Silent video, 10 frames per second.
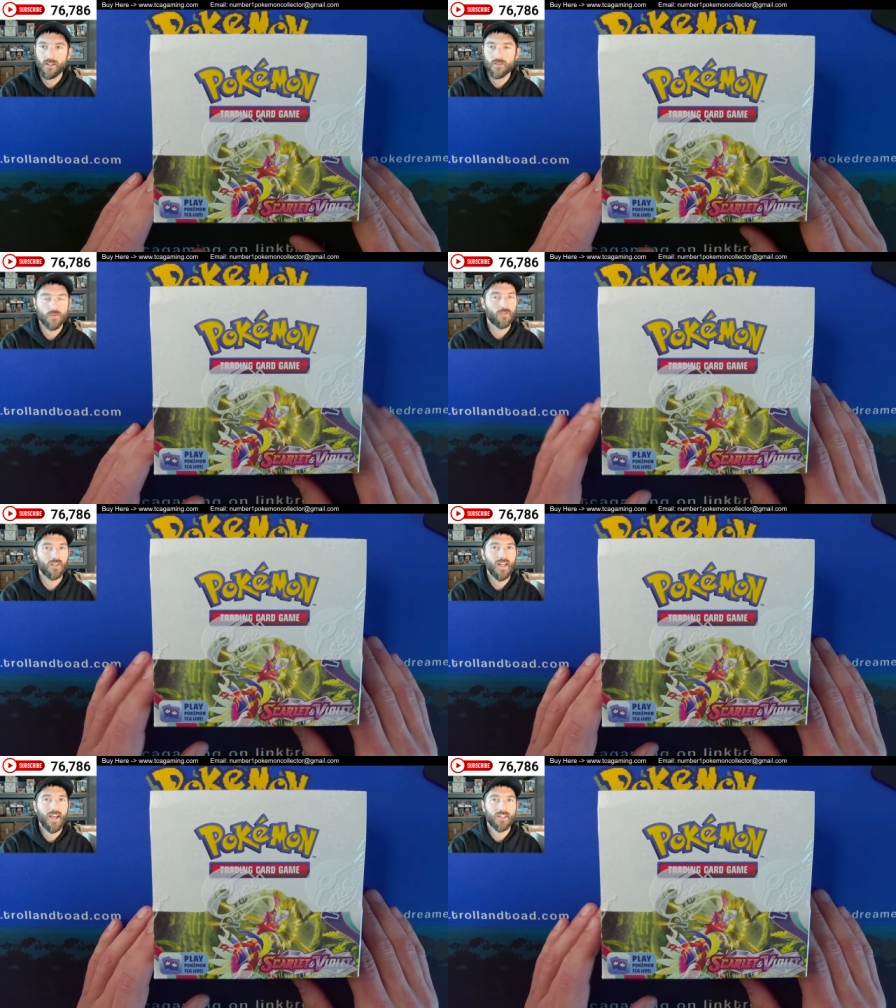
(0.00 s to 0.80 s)
They just want to
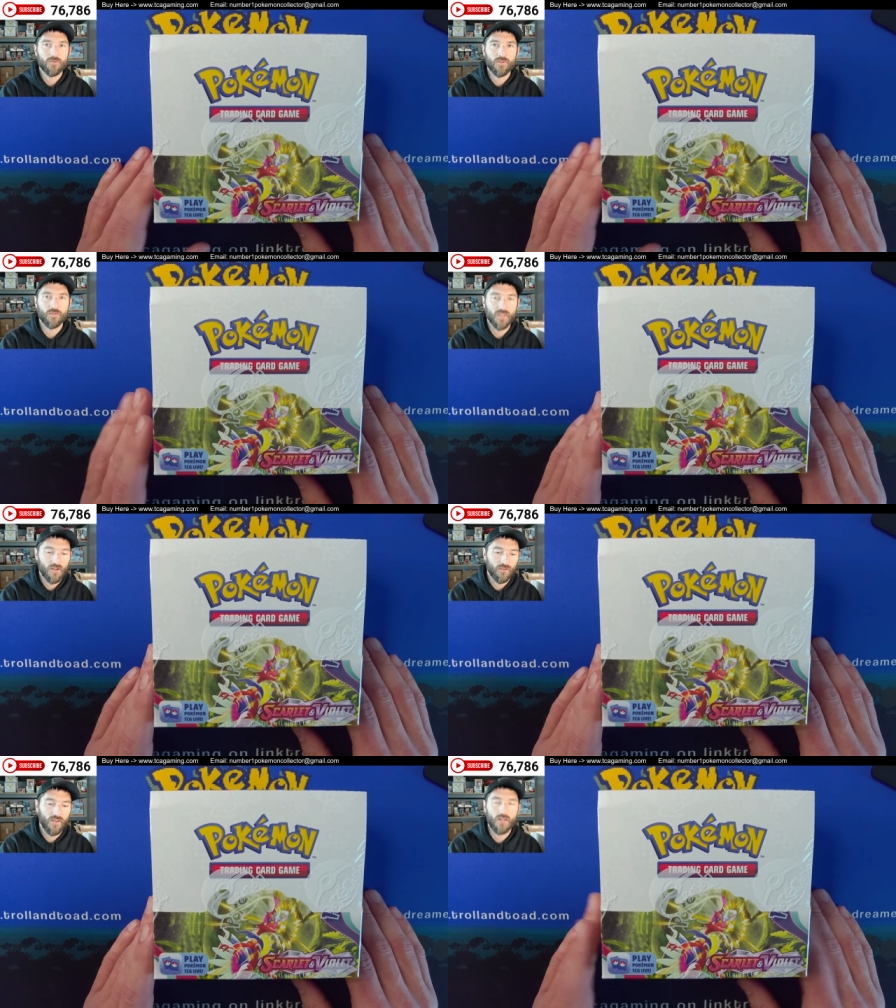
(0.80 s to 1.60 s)
relax, spend some time
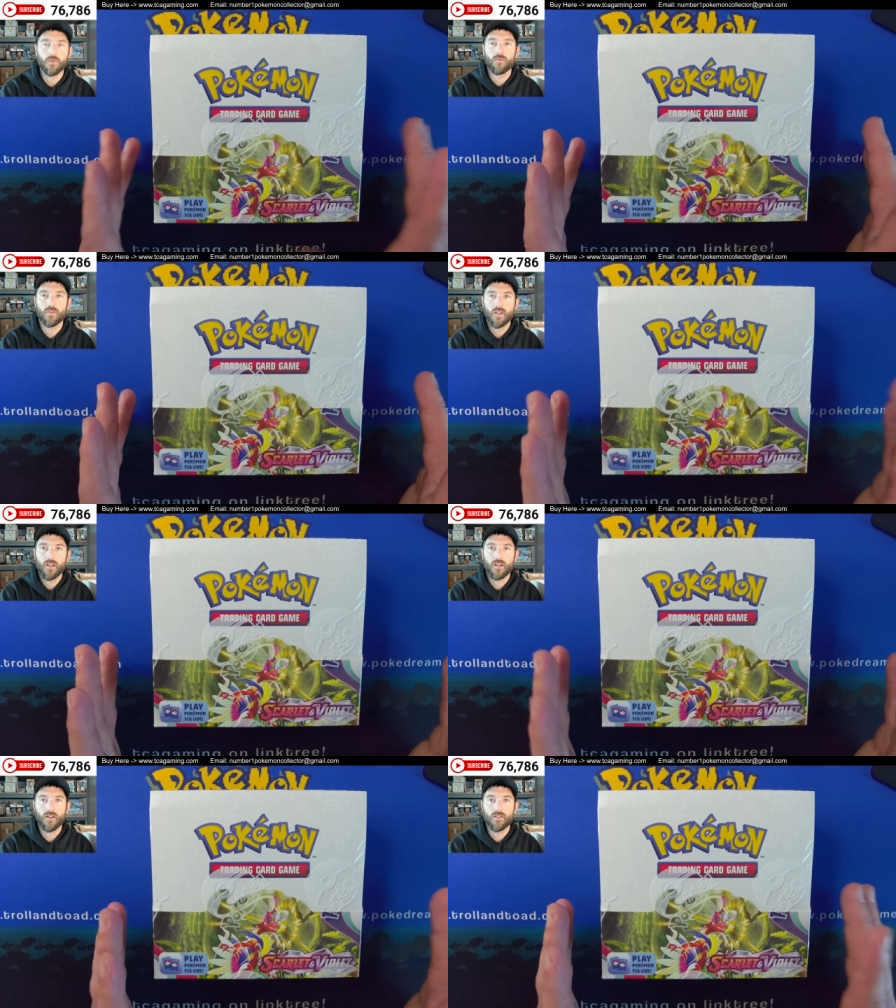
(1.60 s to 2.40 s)
with family,
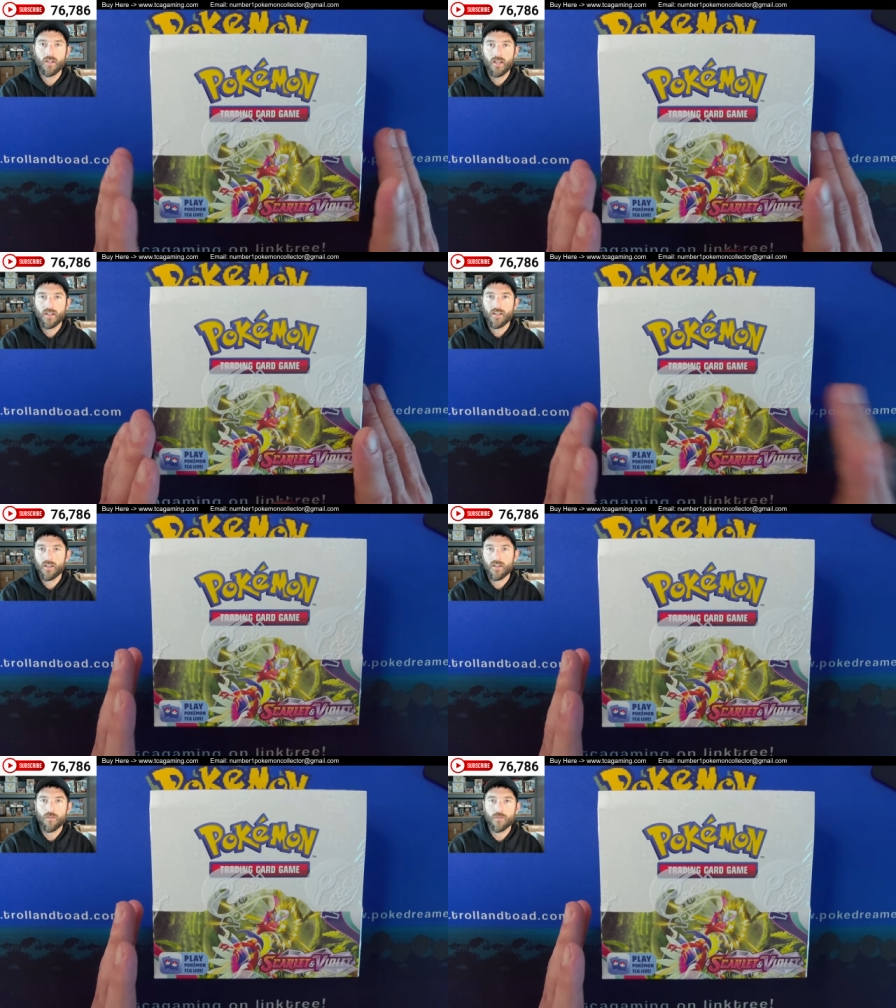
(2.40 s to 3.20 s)
you know,
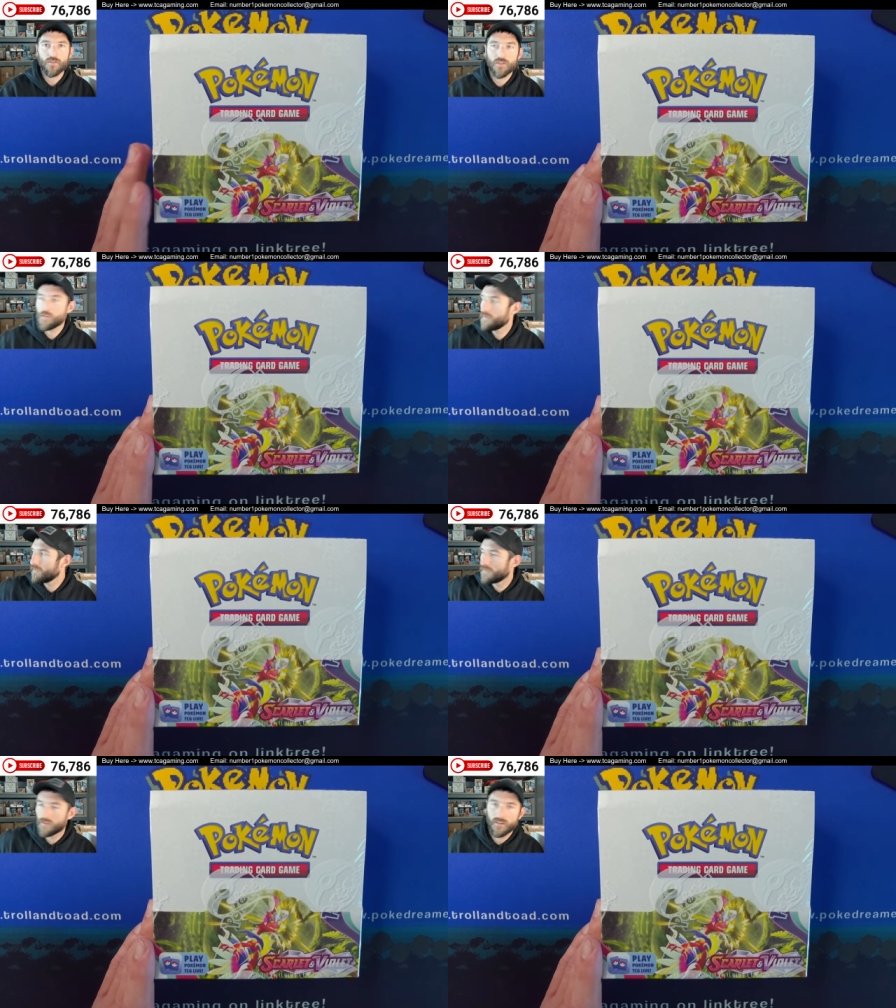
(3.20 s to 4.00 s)
kick off your
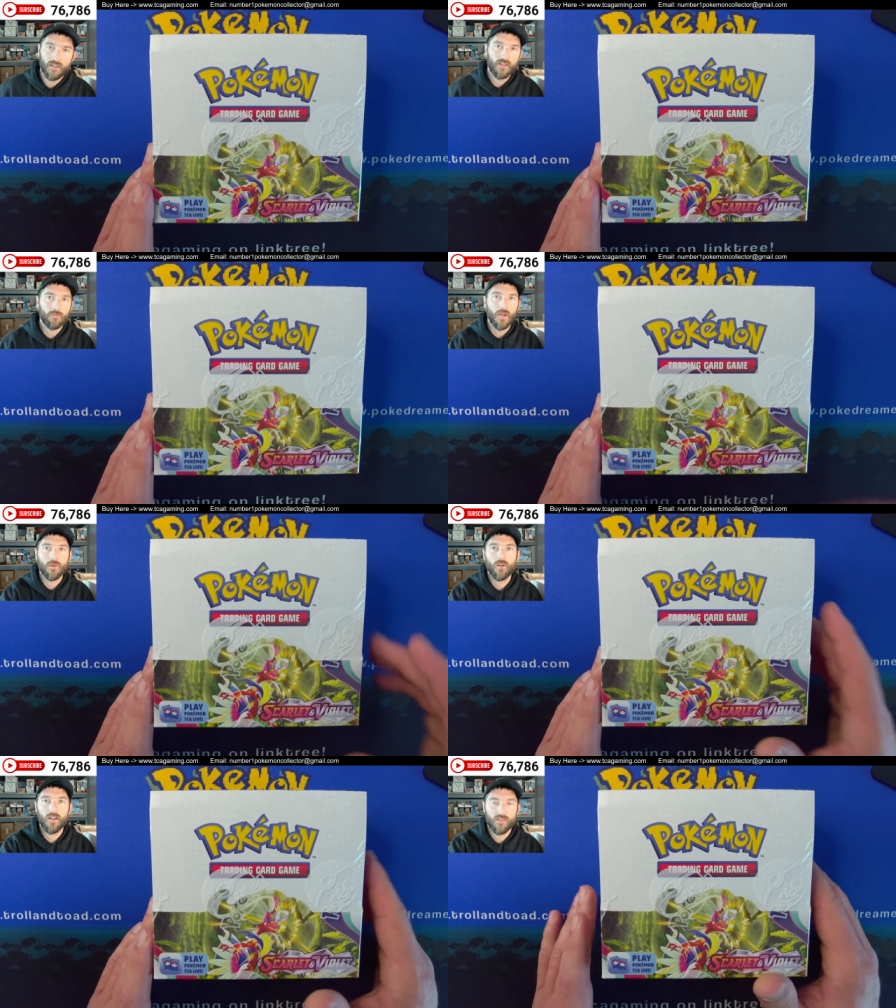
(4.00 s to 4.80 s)
shoes, maybe
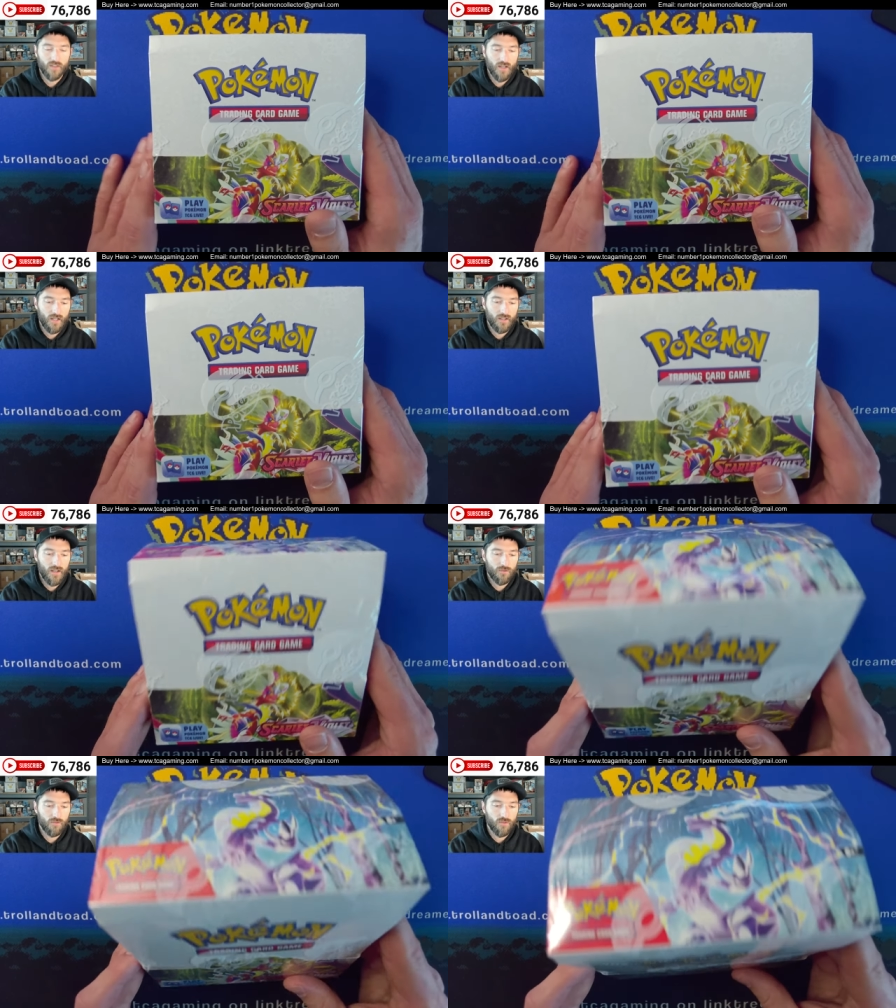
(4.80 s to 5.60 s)
go outside,
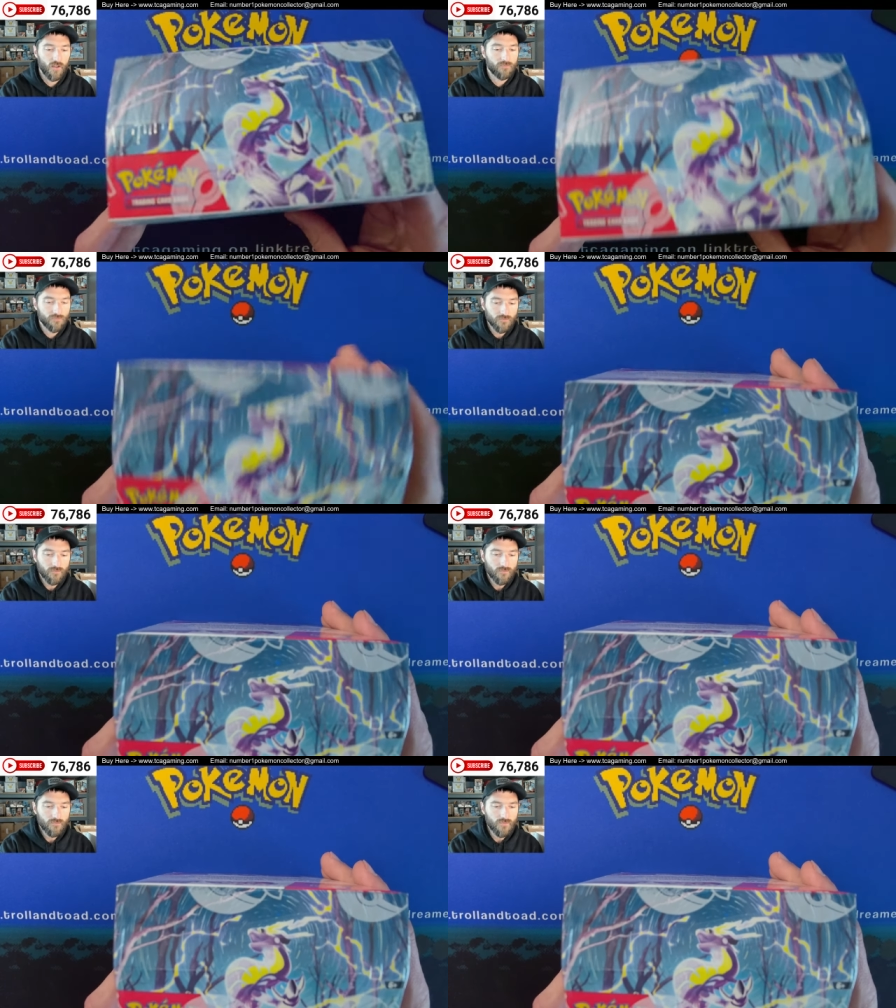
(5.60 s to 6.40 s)
have some fun.
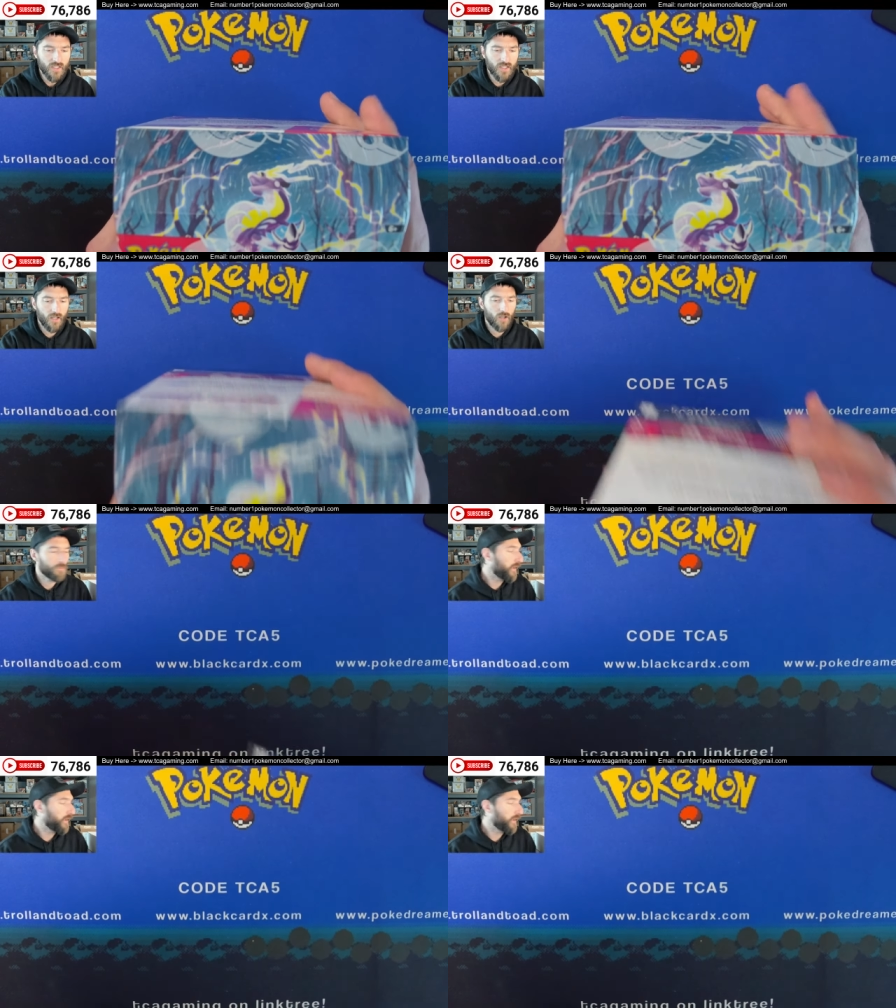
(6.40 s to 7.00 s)
And I hope that